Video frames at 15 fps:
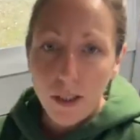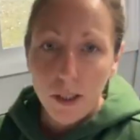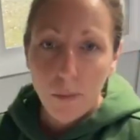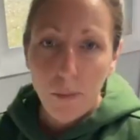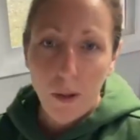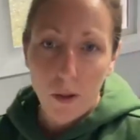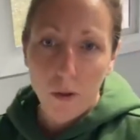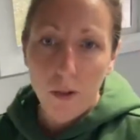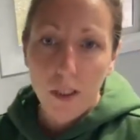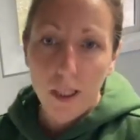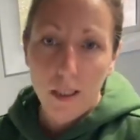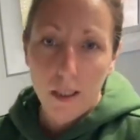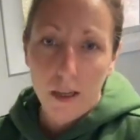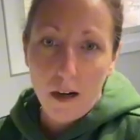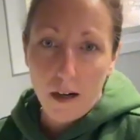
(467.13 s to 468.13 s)
going to post
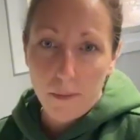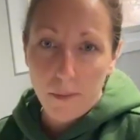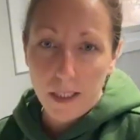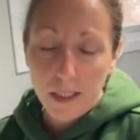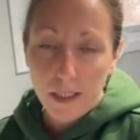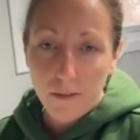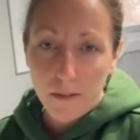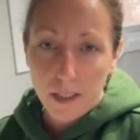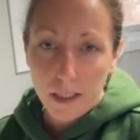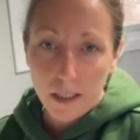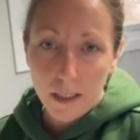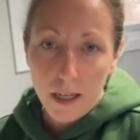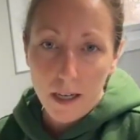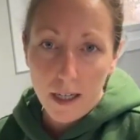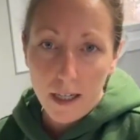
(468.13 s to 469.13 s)
in the comments of
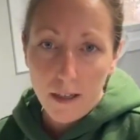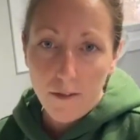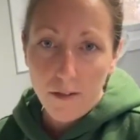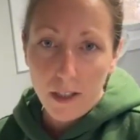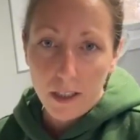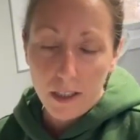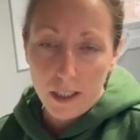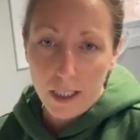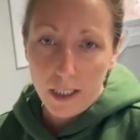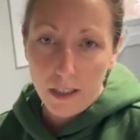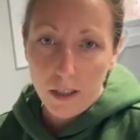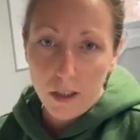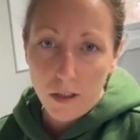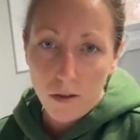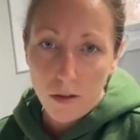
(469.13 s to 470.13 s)
this live a
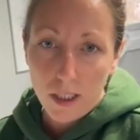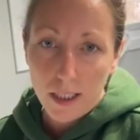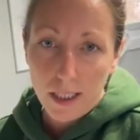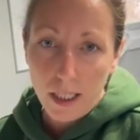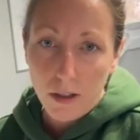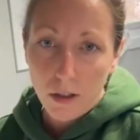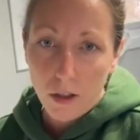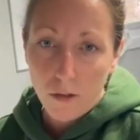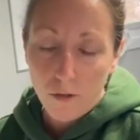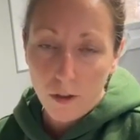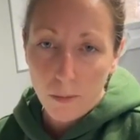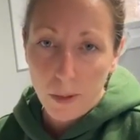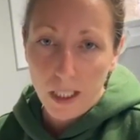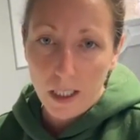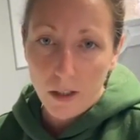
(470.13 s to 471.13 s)
link to the Sourdough
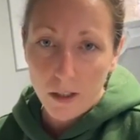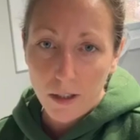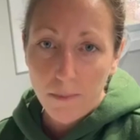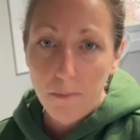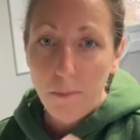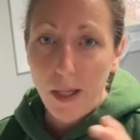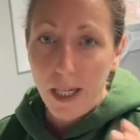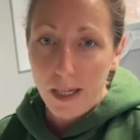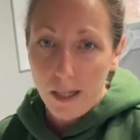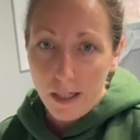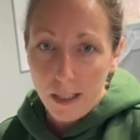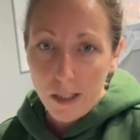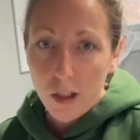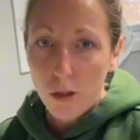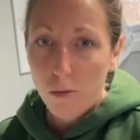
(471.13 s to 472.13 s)
for Beginners
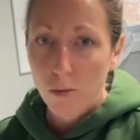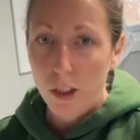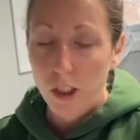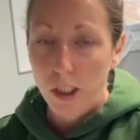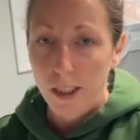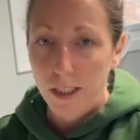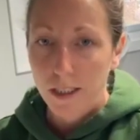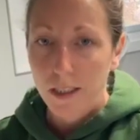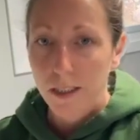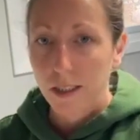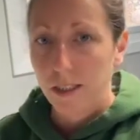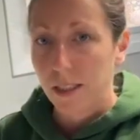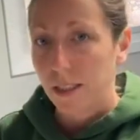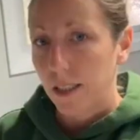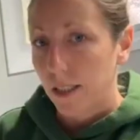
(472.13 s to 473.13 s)
page, which is
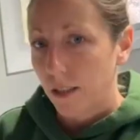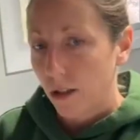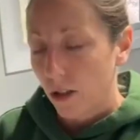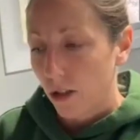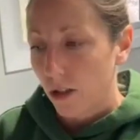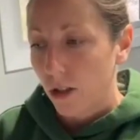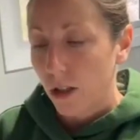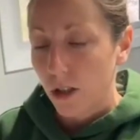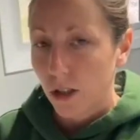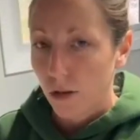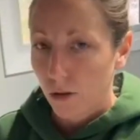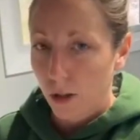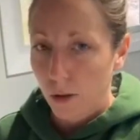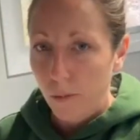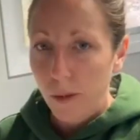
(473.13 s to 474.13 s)
the sister to the
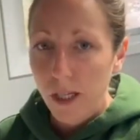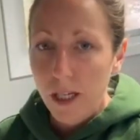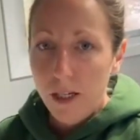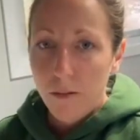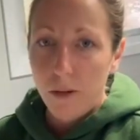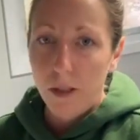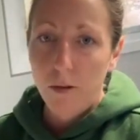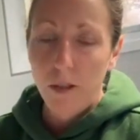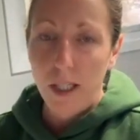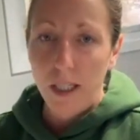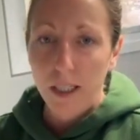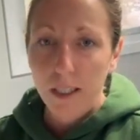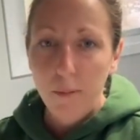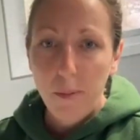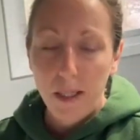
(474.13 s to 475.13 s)
group. We
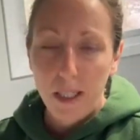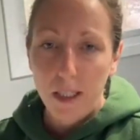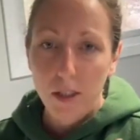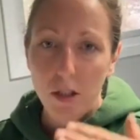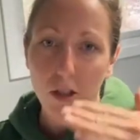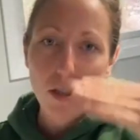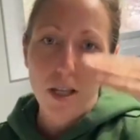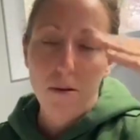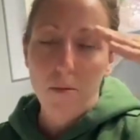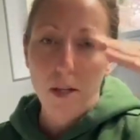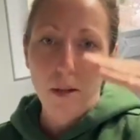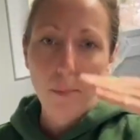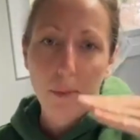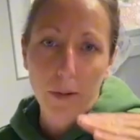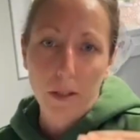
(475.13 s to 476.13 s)
created the page so that we
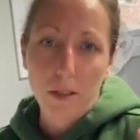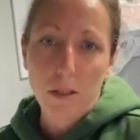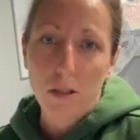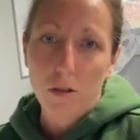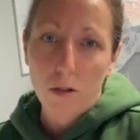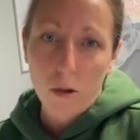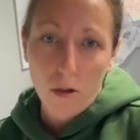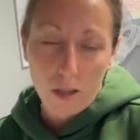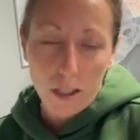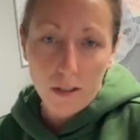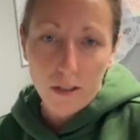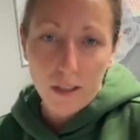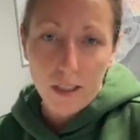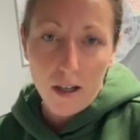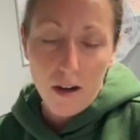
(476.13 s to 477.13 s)
could put
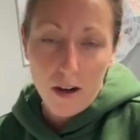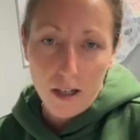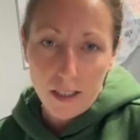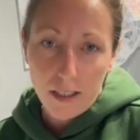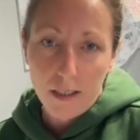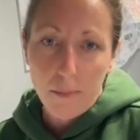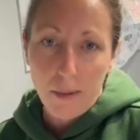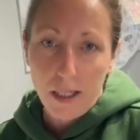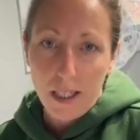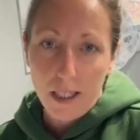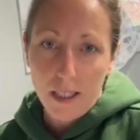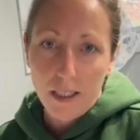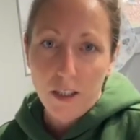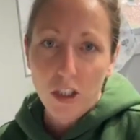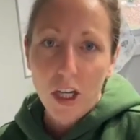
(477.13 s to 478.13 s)
tutorials on the
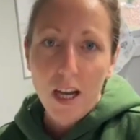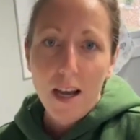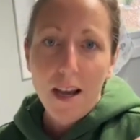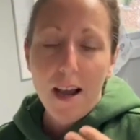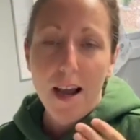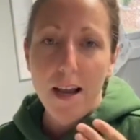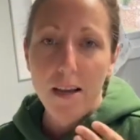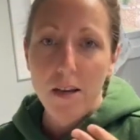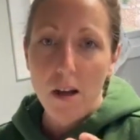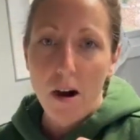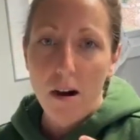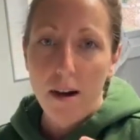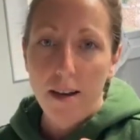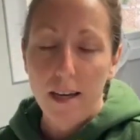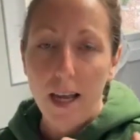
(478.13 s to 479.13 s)
page and
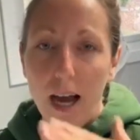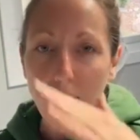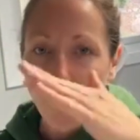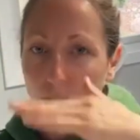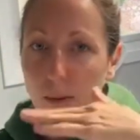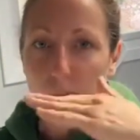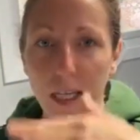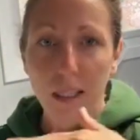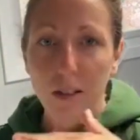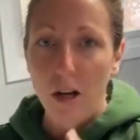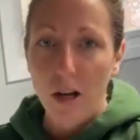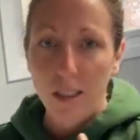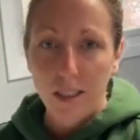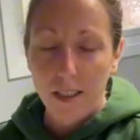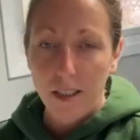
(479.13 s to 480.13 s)
not have them get
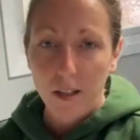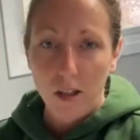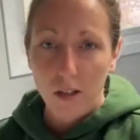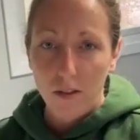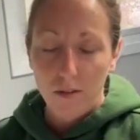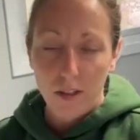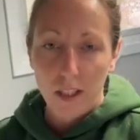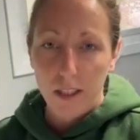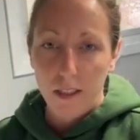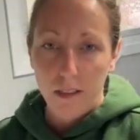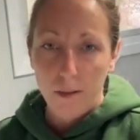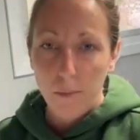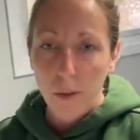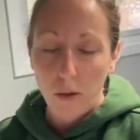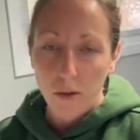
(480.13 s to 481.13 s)
lost in all of
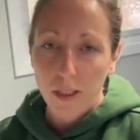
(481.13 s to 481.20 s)
the